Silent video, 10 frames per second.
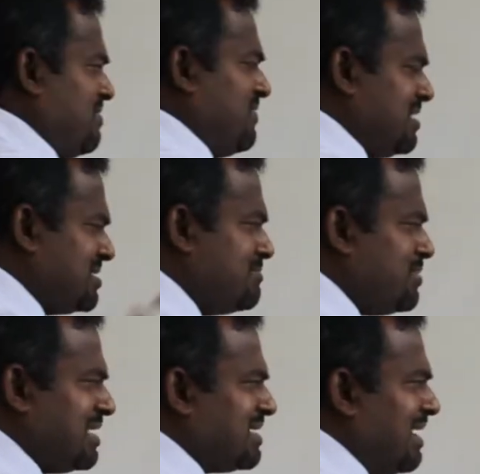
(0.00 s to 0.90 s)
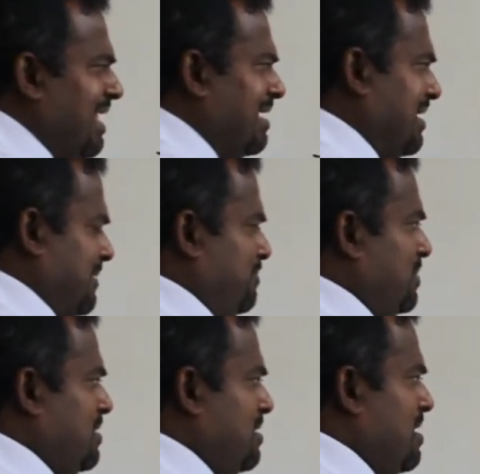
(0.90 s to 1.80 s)
very simple and clearly.
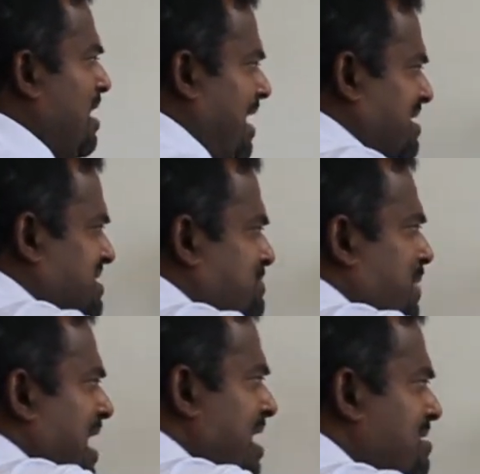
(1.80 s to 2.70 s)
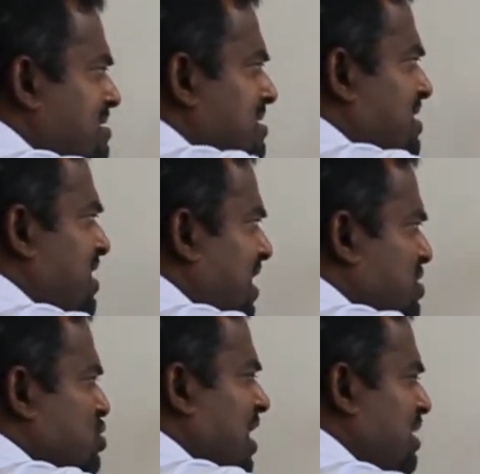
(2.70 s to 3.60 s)
Expand
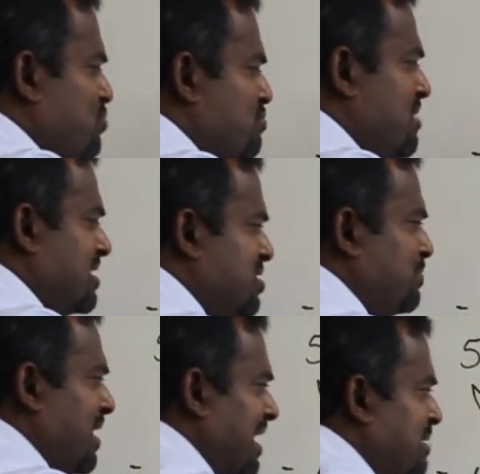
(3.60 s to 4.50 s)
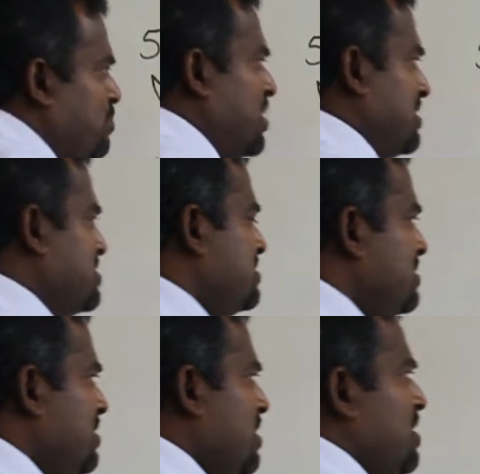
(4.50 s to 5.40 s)
each time you multiply and put it.
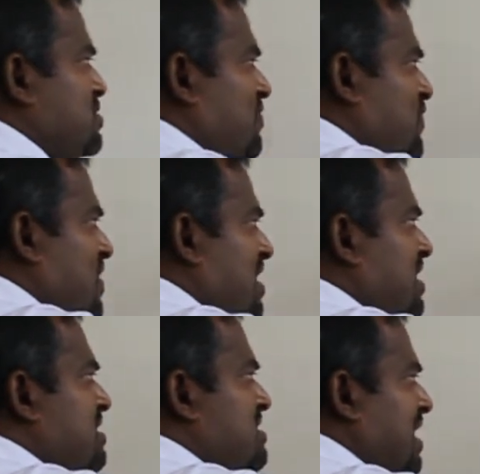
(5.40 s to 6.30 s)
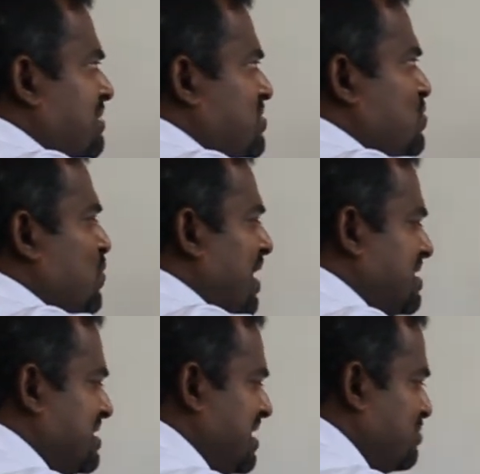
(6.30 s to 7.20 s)
So five times two
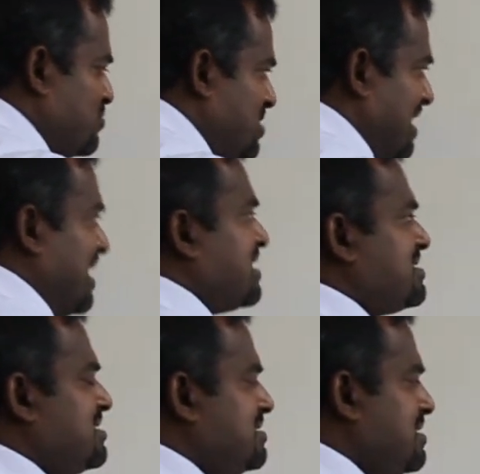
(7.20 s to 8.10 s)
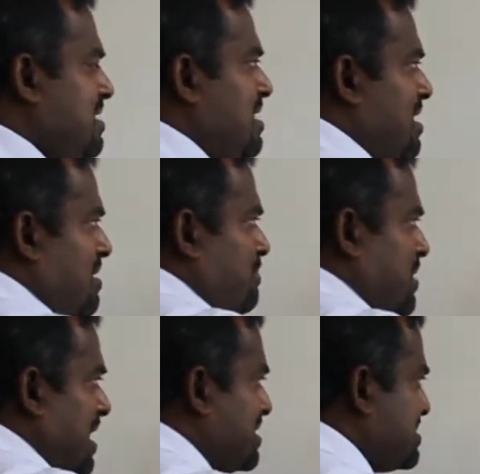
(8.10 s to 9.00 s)
x is come to ten x,
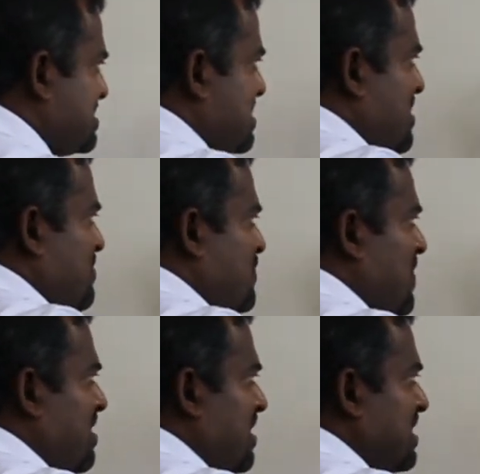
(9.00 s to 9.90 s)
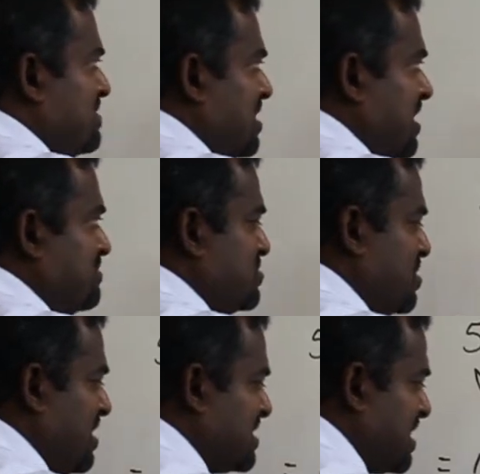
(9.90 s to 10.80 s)
plus five times
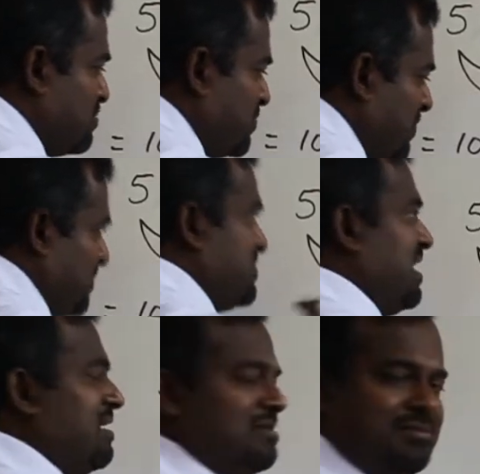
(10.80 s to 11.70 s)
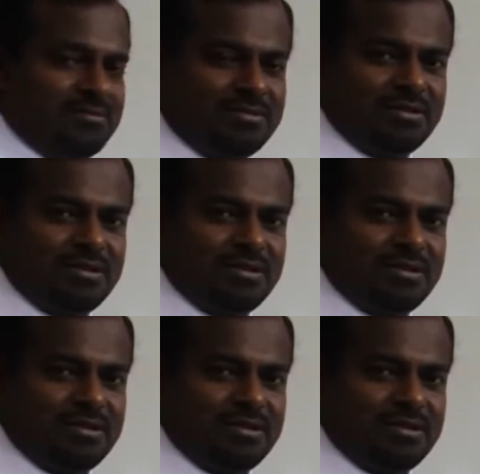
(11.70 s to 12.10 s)
three is come to fifteen,